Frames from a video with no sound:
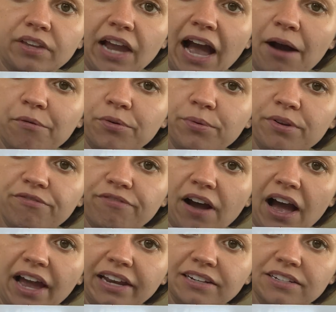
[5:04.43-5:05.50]
how would we
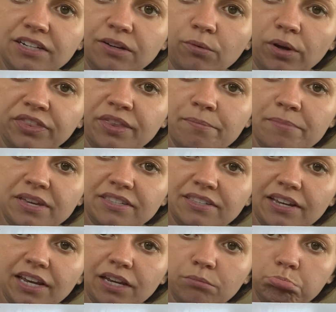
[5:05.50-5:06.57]
find what the
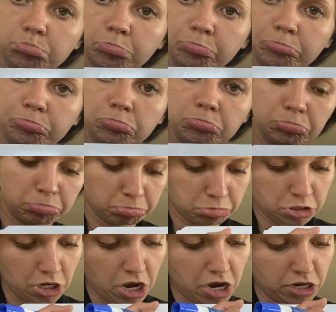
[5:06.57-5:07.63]
missing
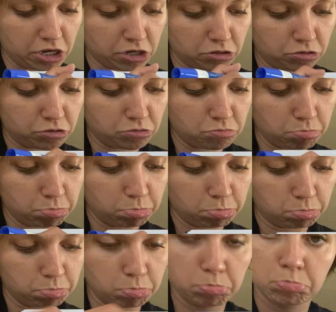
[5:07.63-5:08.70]
side is?
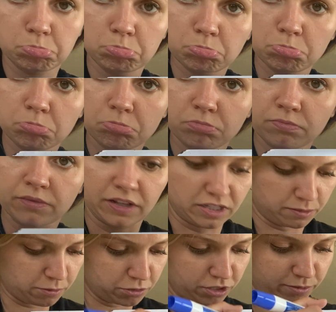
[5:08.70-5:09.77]
That's
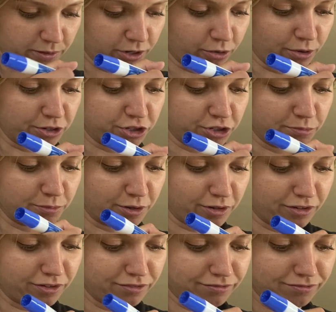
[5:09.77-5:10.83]
supposed to be a question
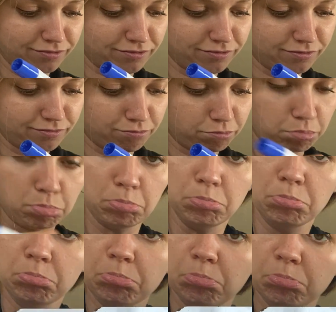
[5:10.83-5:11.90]
mark.
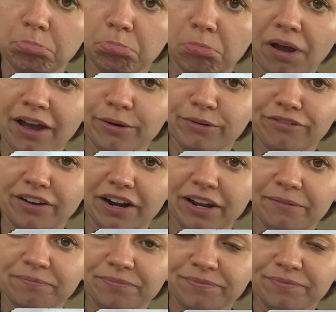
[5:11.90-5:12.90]
How do we find it?